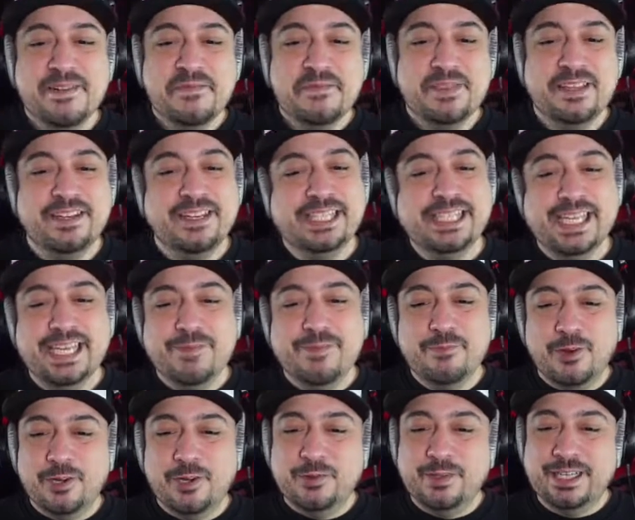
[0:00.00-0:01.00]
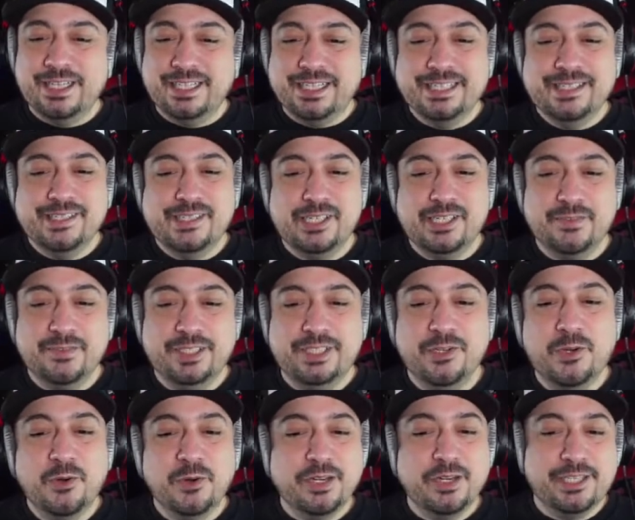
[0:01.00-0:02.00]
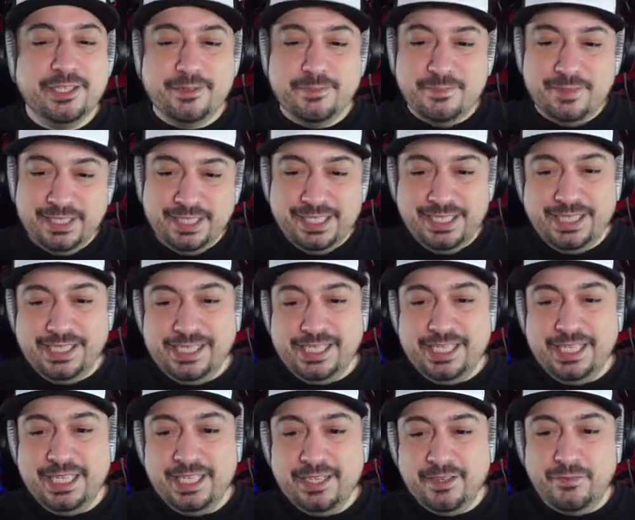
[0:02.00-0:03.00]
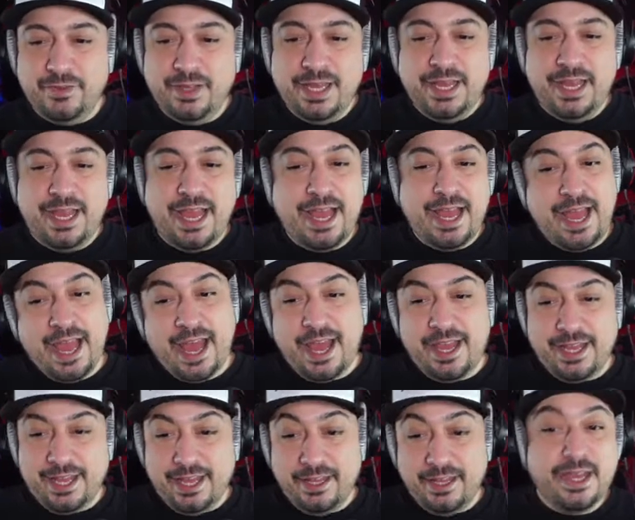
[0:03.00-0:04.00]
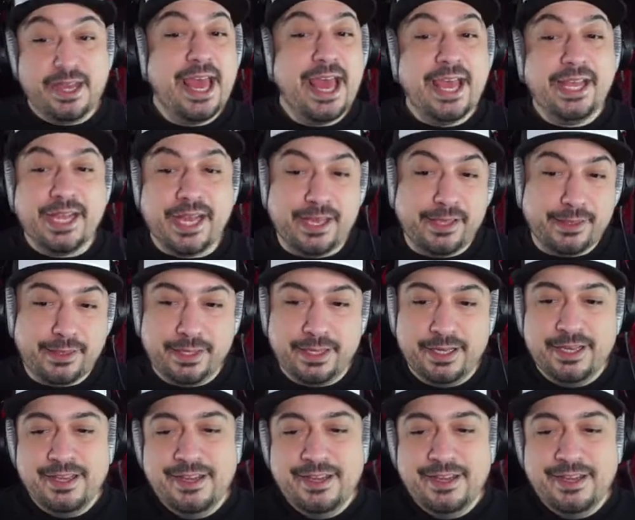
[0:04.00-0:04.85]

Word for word: There is a Morwa conservatorium in the city of Hegeth.